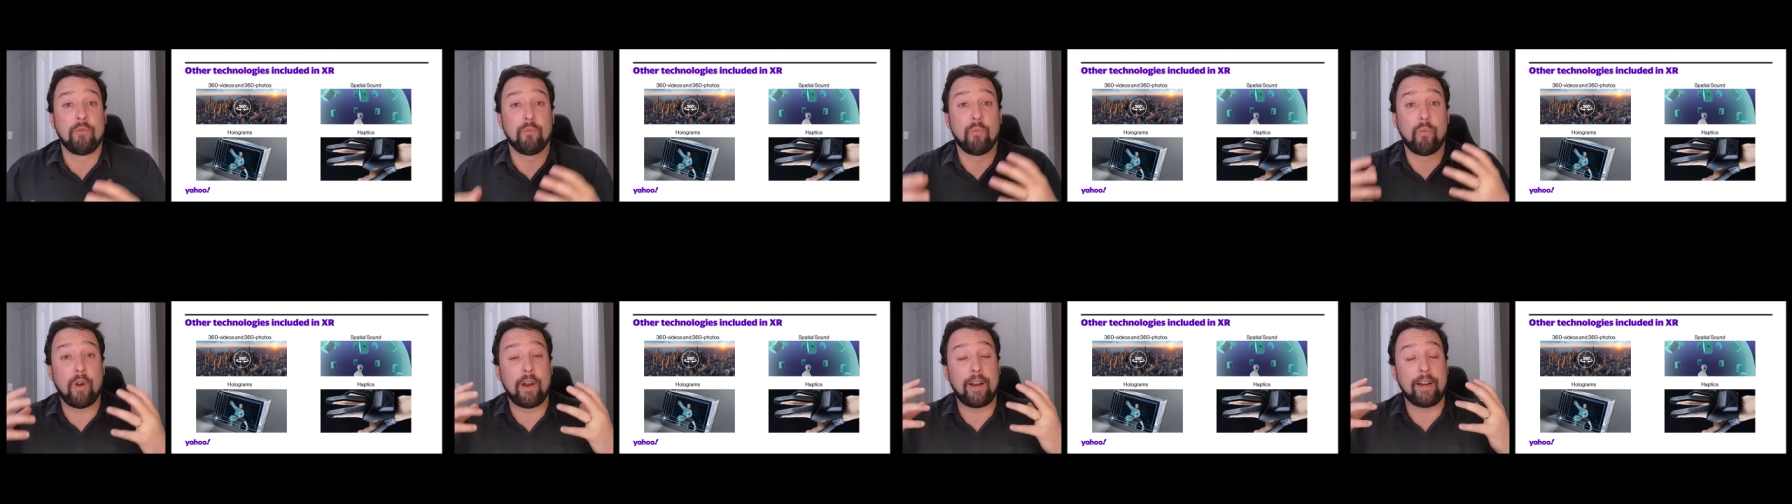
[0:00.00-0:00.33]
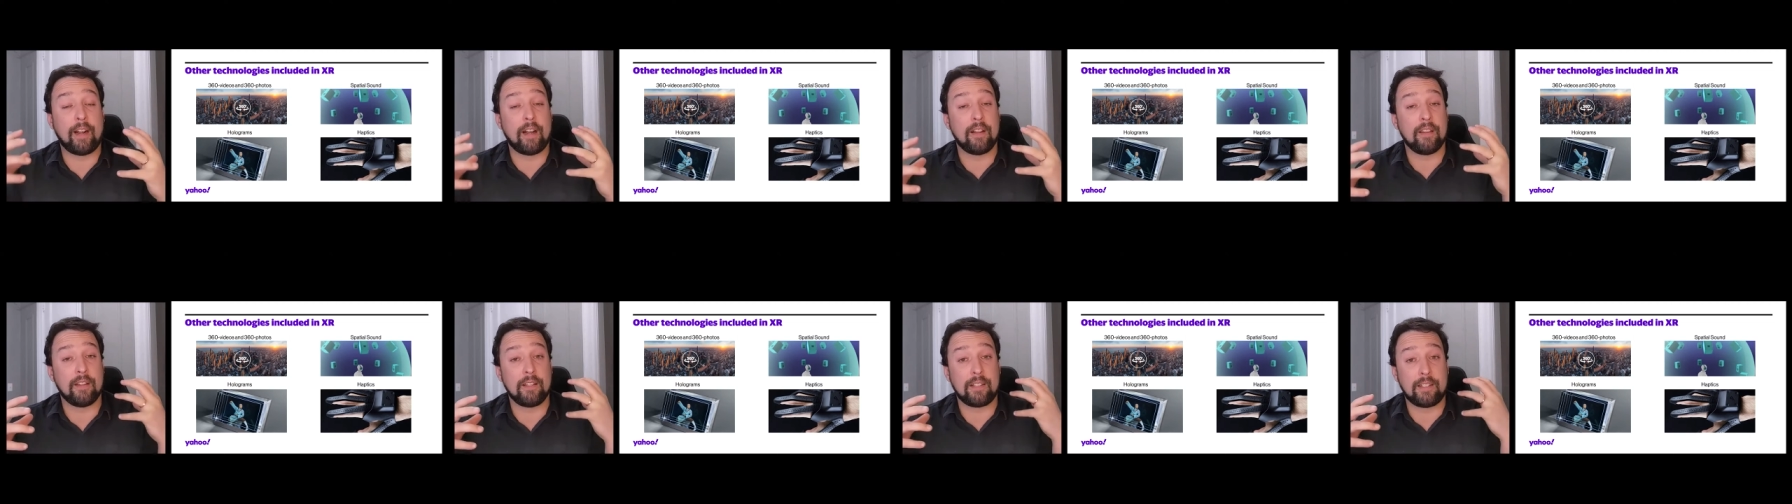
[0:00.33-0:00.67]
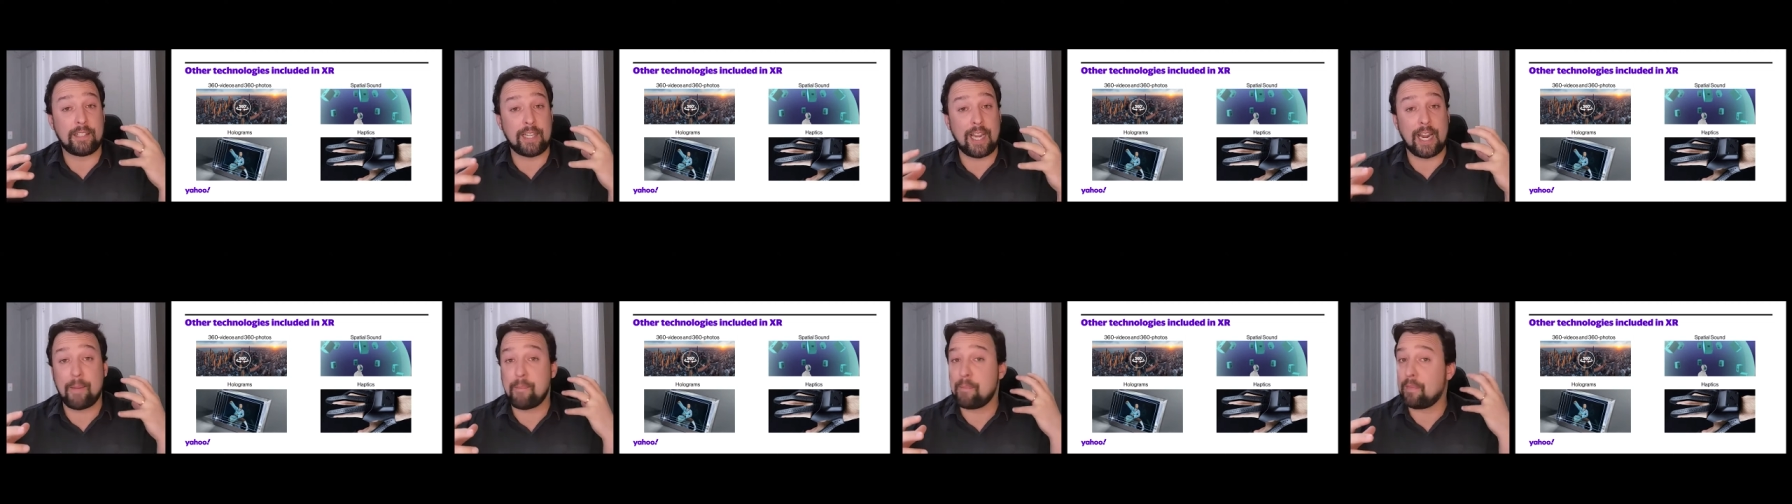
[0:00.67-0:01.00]
running on the
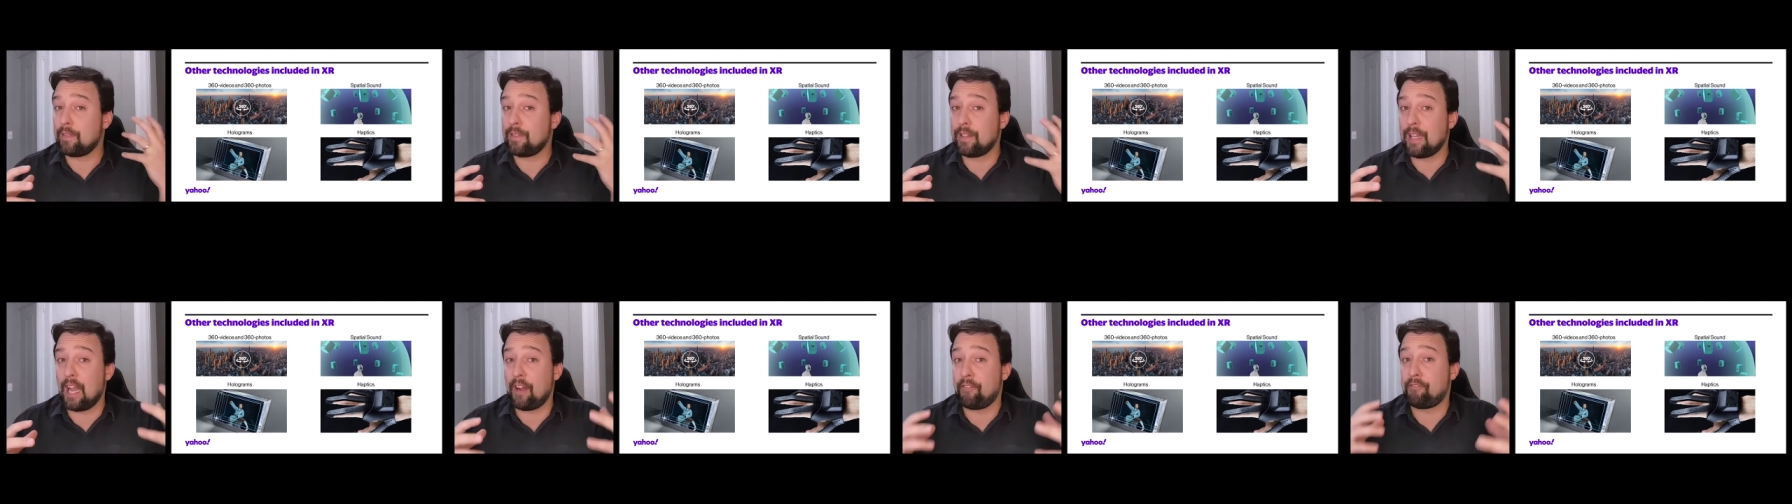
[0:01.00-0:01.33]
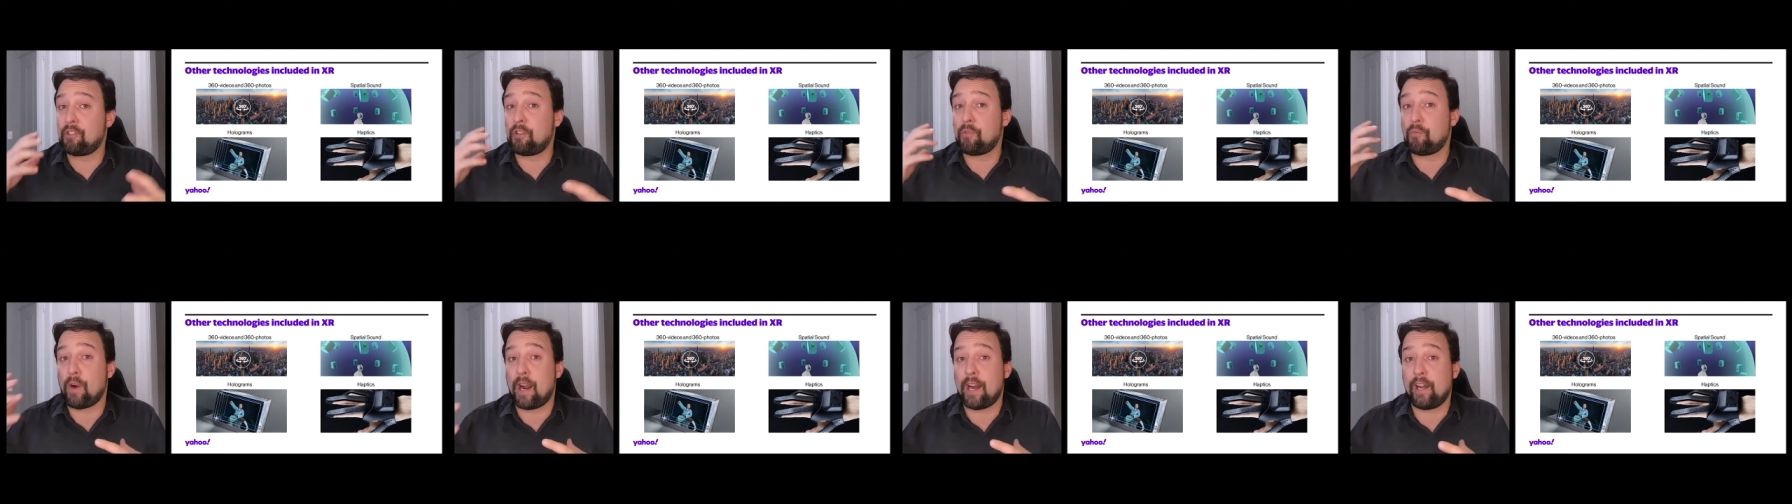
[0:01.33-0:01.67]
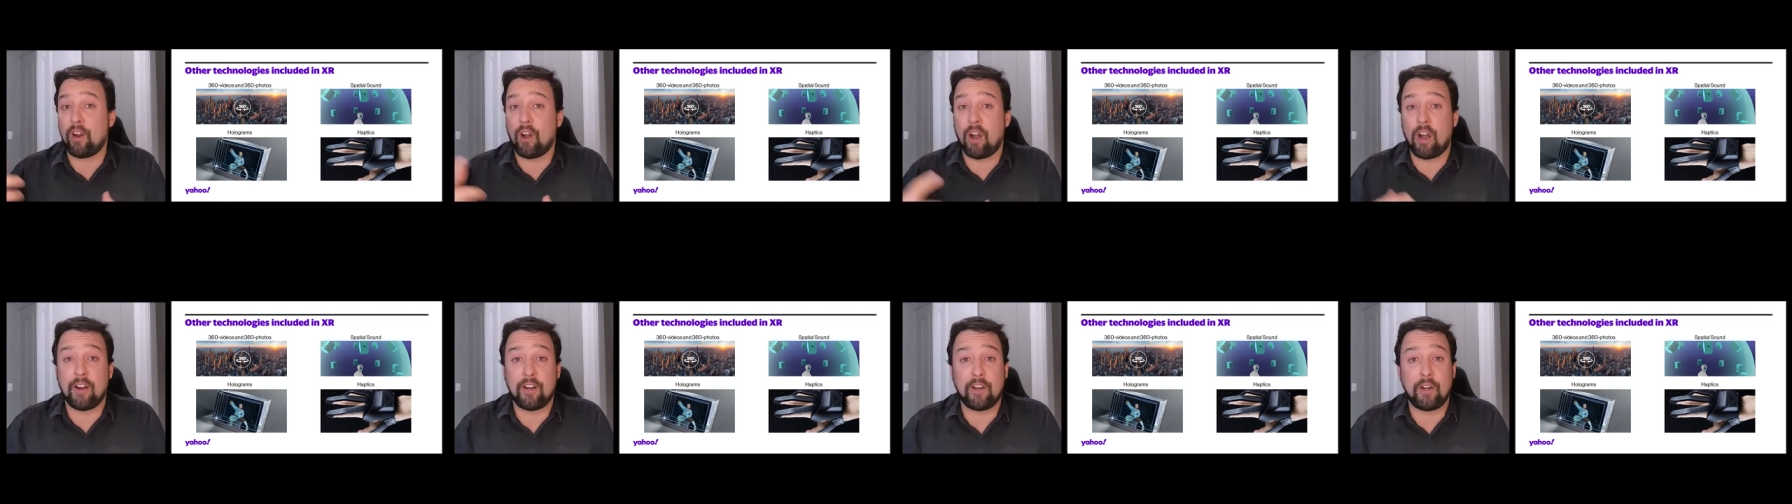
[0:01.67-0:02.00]
same left and right
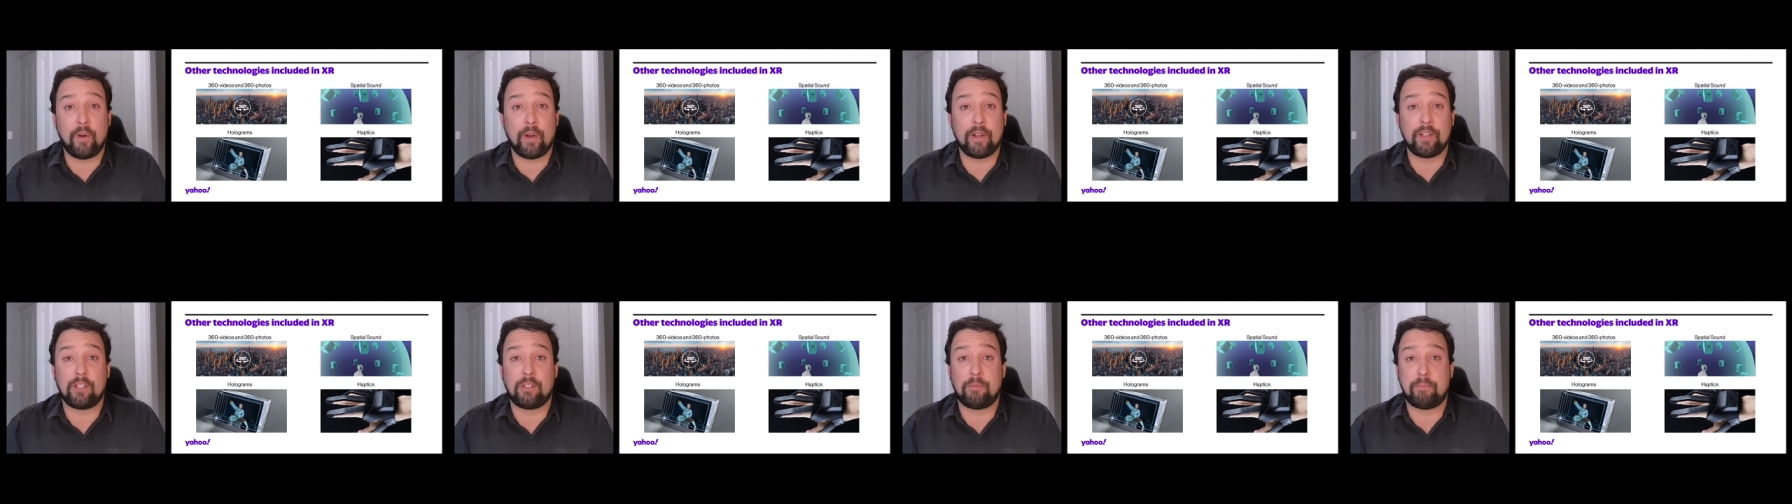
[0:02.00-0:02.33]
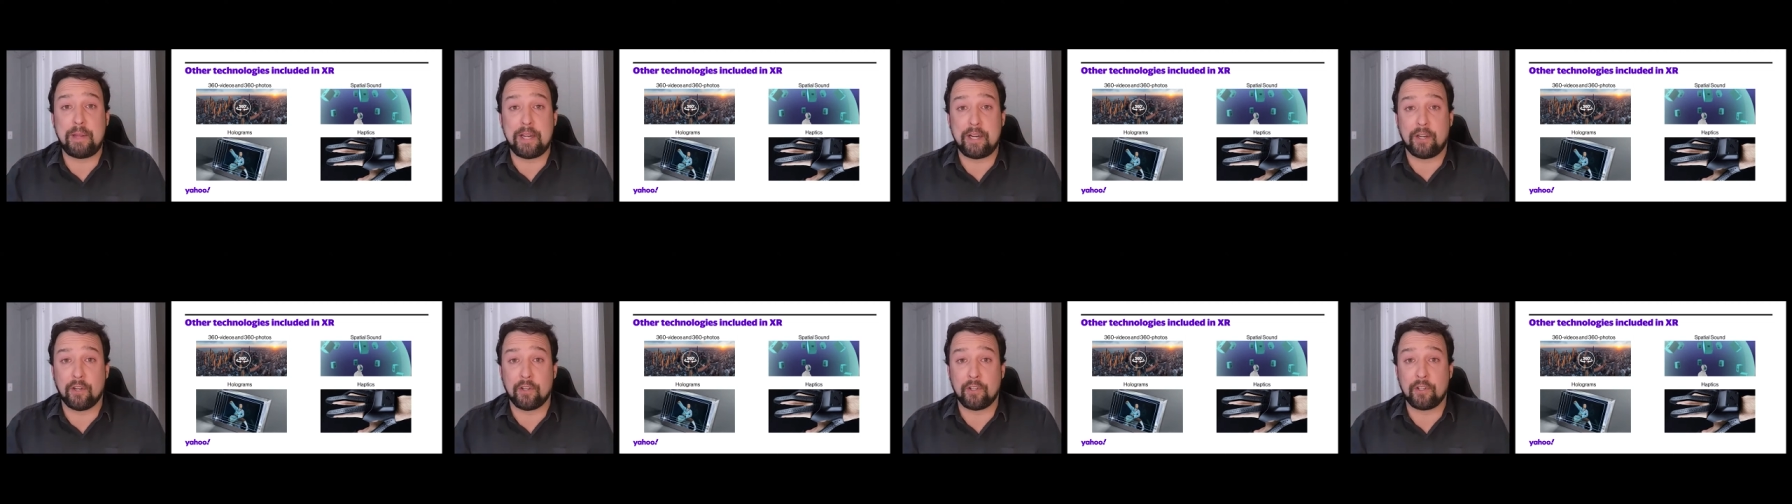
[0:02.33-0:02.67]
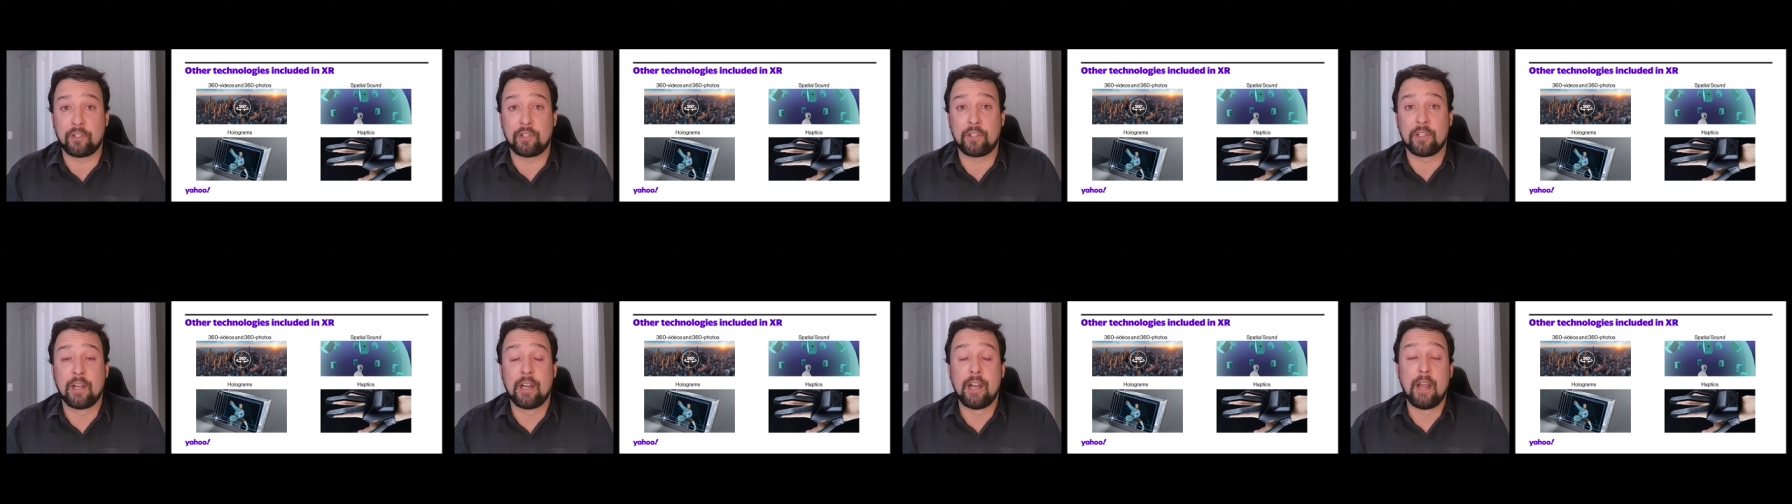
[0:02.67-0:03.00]
audio as
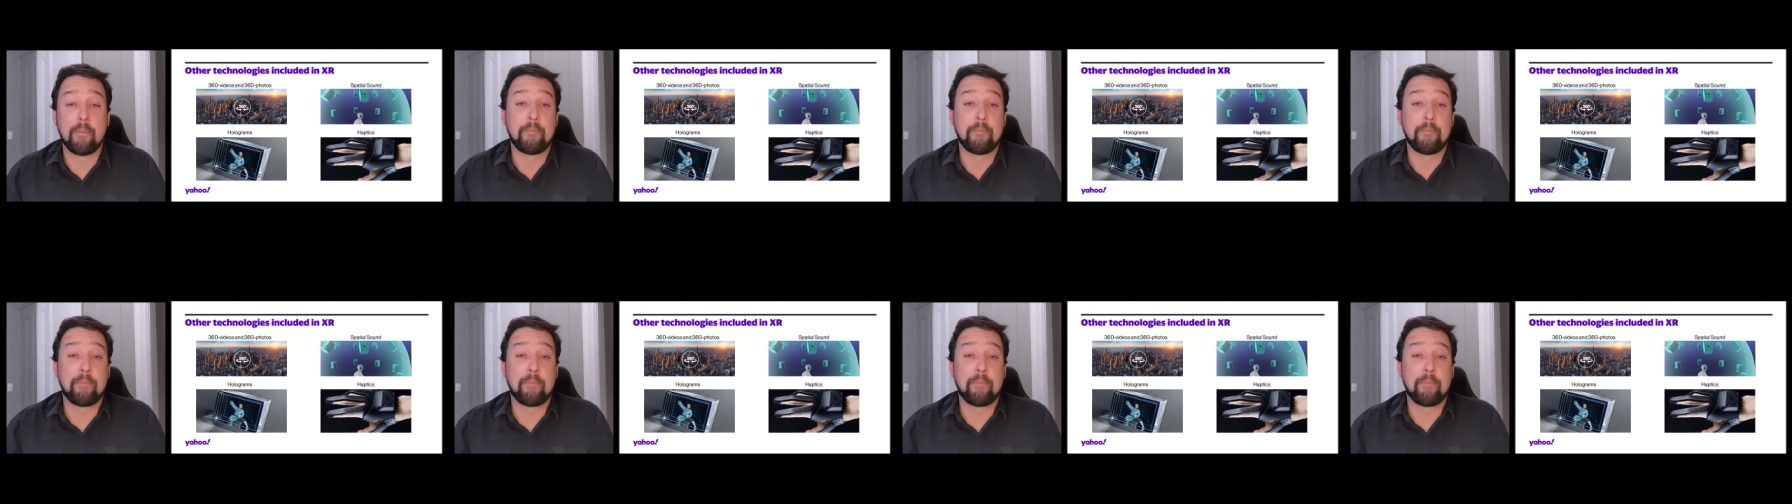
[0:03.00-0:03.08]
speakers,